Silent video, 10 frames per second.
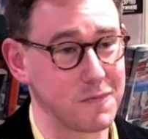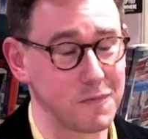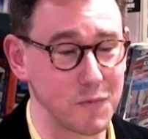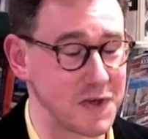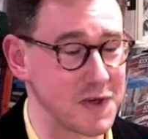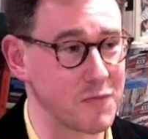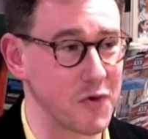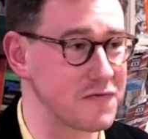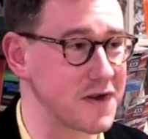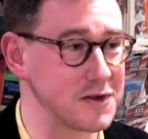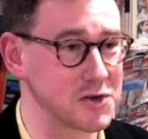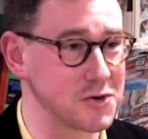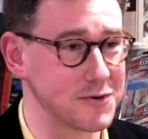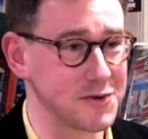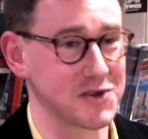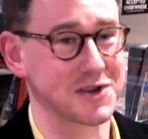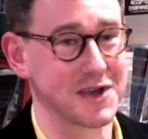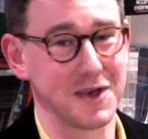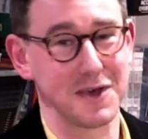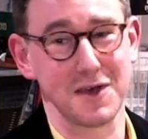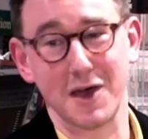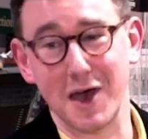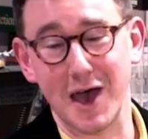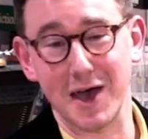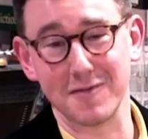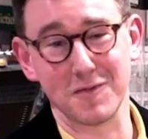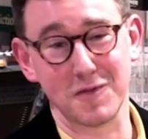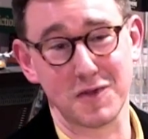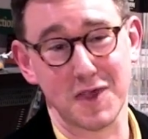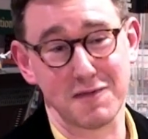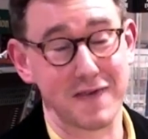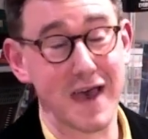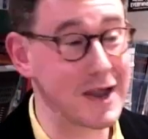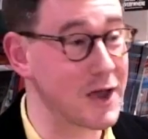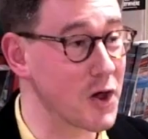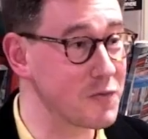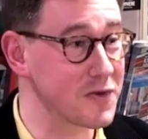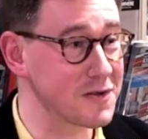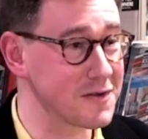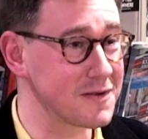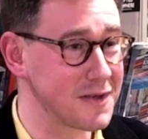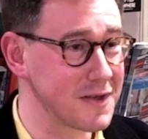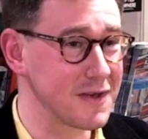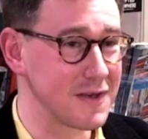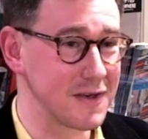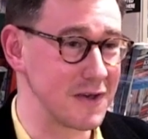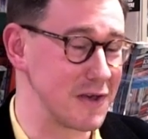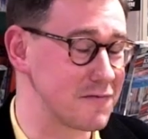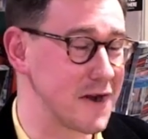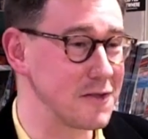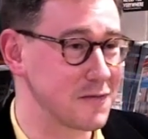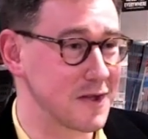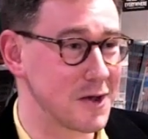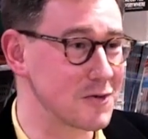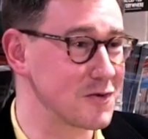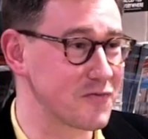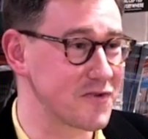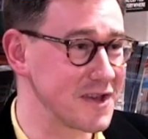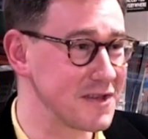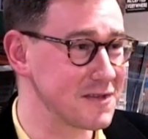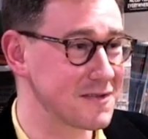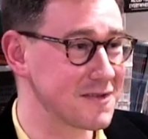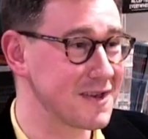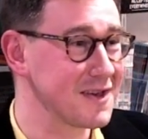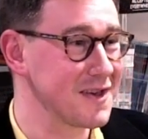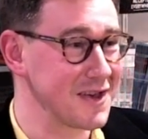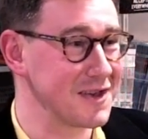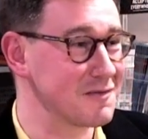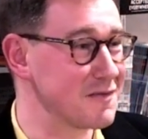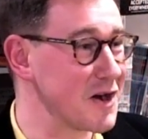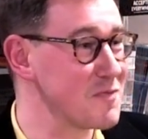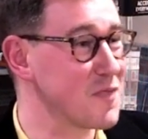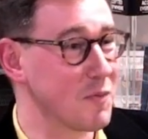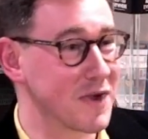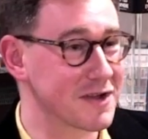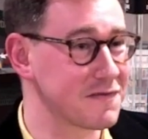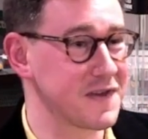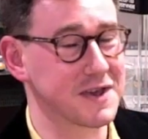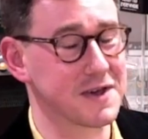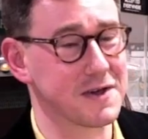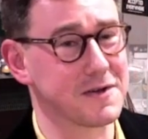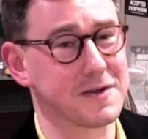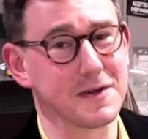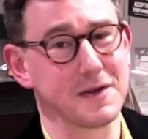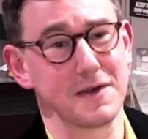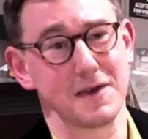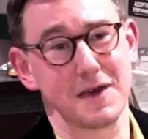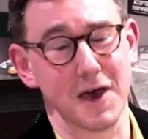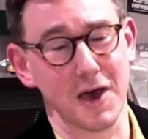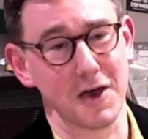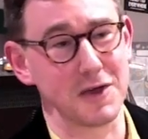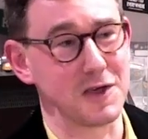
with his boyfriend George, and they're fairly open. He's friends with the local priest. He's a very public figure. He